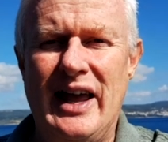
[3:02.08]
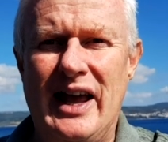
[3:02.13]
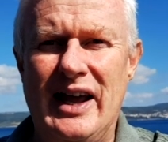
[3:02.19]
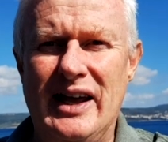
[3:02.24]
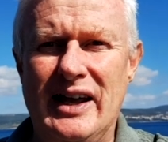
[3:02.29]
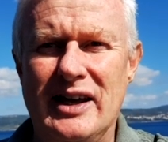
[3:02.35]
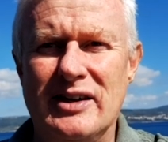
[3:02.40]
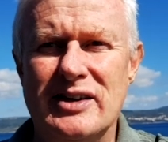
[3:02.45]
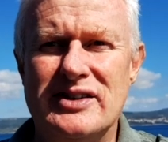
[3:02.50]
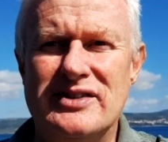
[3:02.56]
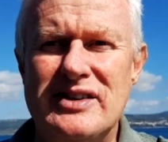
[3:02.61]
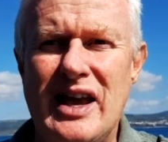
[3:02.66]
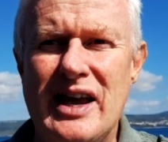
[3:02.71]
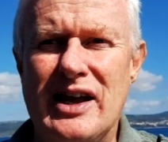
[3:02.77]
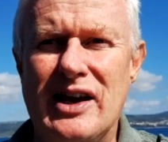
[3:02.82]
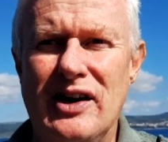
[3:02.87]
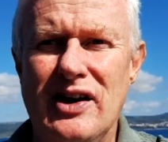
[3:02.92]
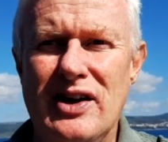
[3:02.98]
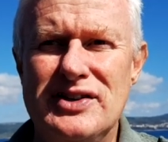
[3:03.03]
uh,
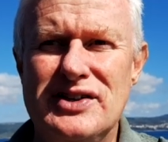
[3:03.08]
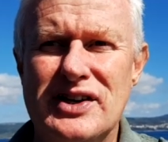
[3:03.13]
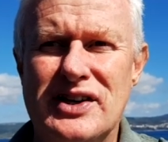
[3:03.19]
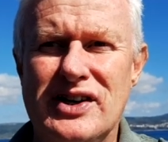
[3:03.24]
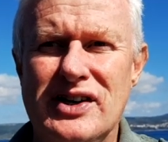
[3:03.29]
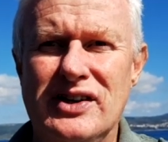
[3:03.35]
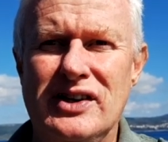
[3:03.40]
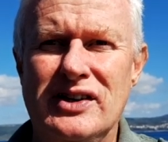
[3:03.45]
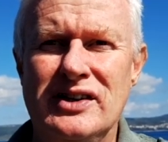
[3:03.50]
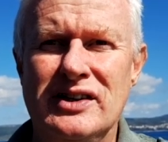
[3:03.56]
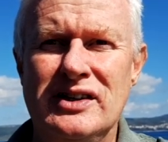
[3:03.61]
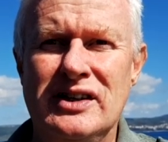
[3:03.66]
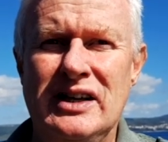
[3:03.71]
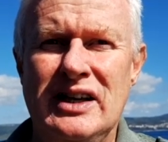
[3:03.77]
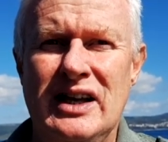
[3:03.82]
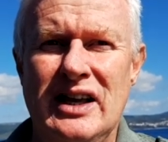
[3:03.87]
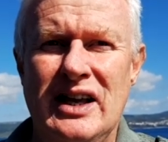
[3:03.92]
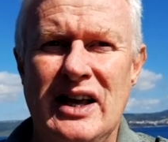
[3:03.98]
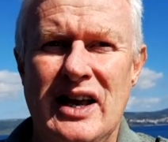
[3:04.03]
psychological
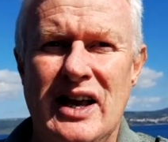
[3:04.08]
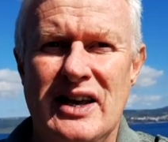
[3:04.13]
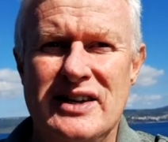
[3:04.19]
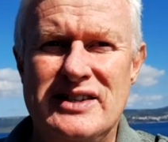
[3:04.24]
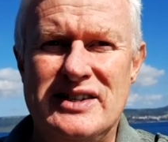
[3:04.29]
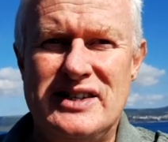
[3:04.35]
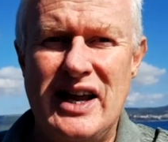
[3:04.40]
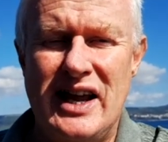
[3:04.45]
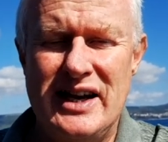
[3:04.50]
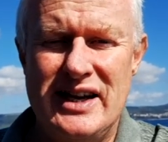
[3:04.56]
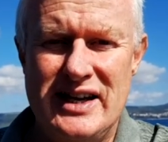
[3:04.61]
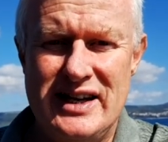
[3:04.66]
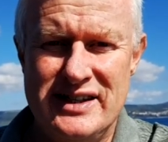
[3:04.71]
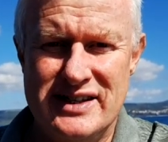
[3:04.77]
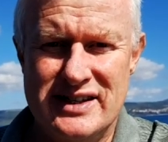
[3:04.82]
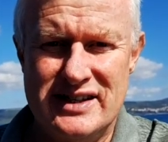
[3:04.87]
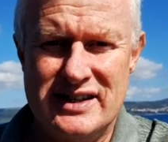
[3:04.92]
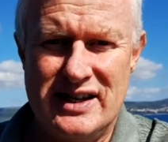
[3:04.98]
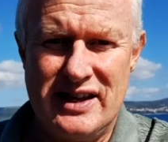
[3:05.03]

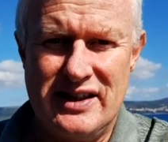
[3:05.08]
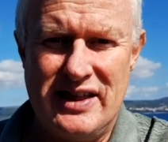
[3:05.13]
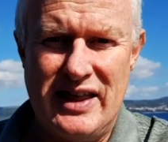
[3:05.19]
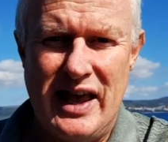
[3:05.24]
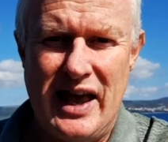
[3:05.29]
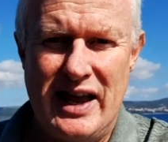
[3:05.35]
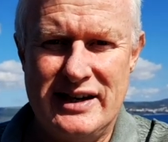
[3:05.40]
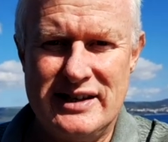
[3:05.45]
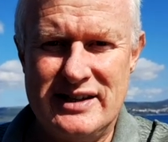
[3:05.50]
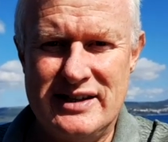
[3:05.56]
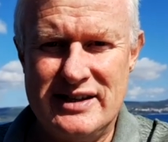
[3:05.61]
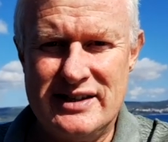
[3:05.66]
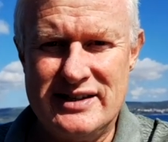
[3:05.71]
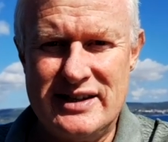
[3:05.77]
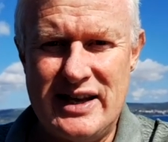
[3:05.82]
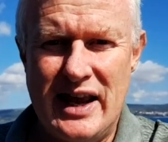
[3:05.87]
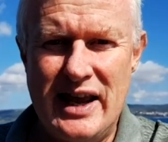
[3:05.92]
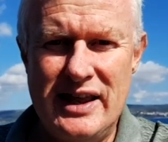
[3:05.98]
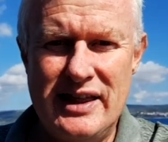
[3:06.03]
studies that
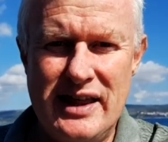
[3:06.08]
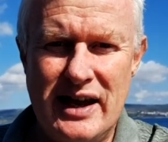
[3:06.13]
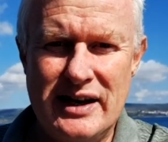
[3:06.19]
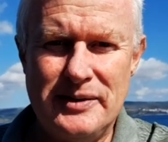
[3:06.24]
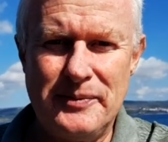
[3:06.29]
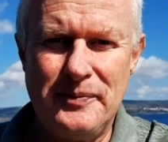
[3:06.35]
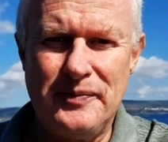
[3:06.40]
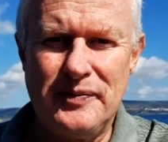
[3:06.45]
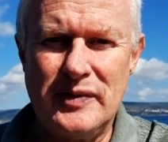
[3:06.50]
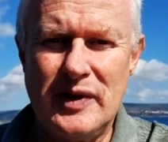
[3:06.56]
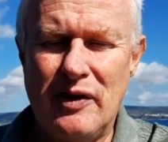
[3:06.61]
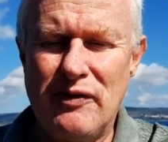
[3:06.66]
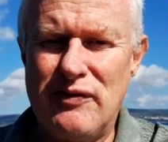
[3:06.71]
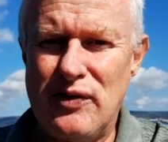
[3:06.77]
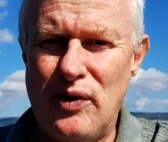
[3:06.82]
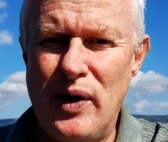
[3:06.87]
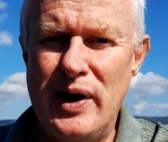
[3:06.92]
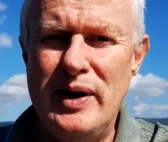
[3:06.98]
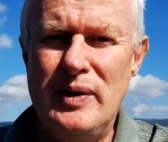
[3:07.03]
say that
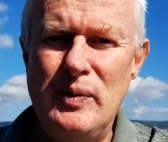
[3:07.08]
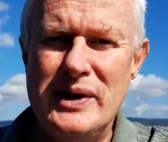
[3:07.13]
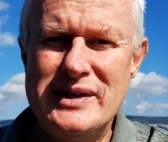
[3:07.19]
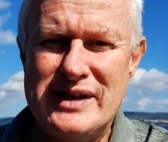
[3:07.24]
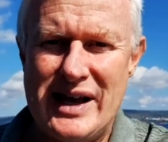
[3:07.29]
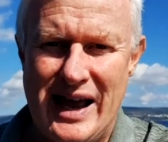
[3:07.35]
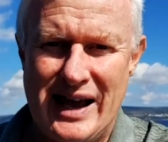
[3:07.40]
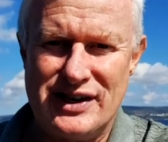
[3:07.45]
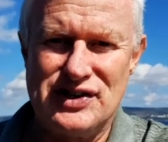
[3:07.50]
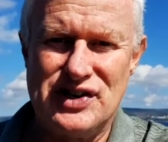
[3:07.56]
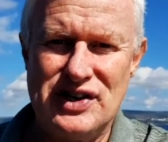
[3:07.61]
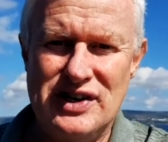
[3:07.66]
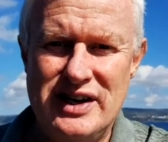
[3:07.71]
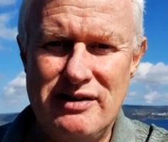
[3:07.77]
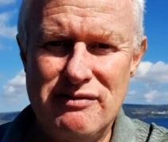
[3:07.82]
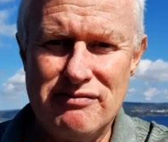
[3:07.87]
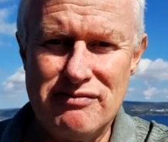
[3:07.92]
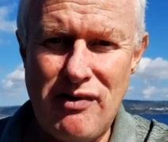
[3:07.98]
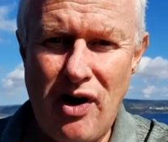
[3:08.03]
Freud was
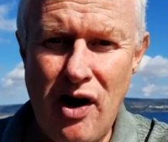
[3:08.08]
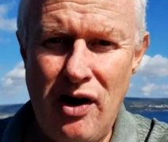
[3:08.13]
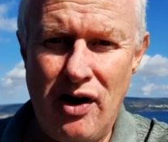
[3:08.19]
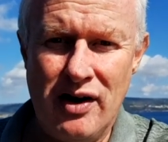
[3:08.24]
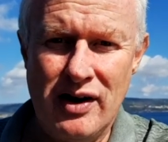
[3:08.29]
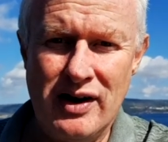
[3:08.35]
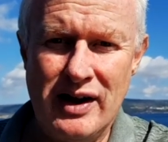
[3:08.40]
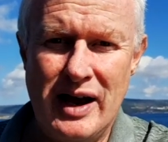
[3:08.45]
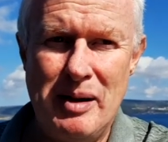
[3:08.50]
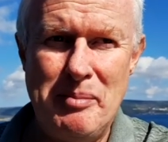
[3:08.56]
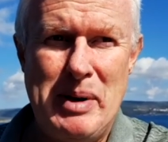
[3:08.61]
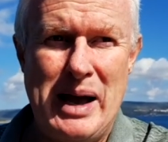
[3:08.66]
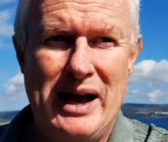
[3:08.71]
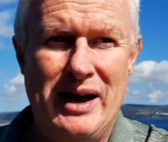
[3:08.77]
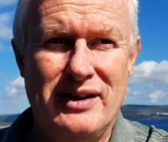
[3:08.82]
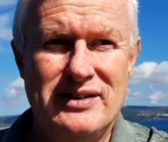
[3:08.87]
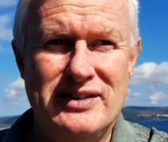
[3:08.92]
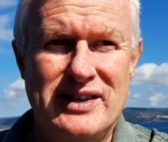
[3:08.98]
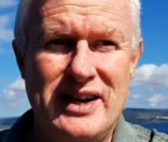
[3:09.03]
actually wrong
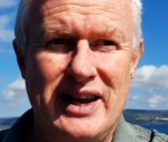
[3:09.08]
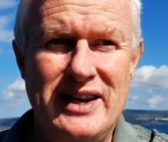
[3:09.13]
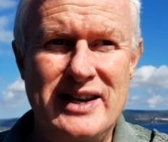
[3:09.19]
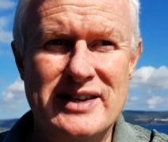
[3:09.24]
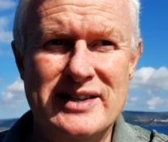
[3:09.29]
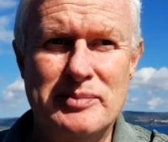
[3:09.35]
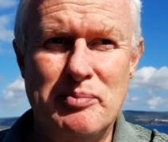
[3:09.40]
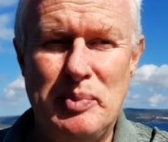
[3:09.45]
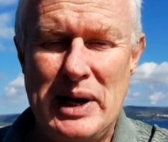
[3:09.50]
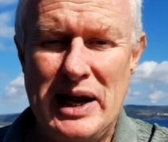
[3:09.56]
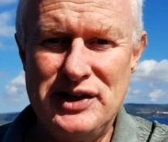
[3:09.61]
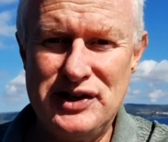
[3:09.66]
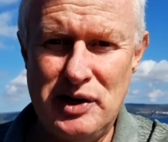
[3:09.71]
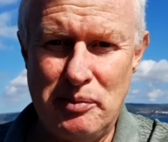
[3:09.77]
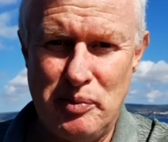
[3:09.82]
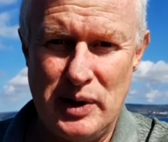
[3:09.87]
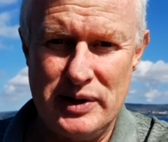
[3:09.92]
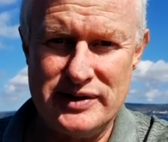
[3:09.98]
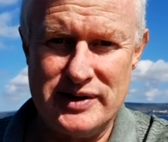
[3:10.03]
about his
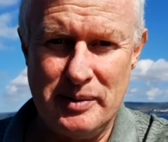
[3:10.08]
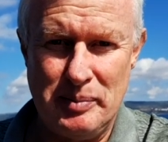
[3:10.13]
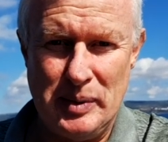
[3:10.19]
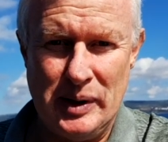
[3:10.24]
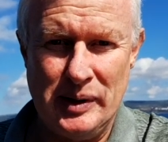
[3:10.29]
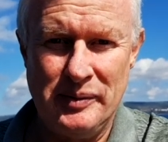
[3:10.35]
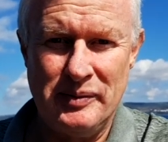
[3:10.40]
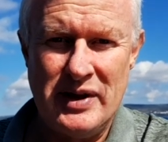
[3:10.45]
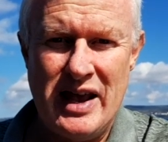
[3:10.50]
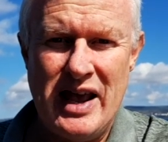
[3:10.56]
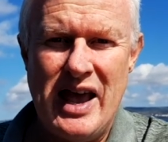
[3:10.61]
pleasure principle.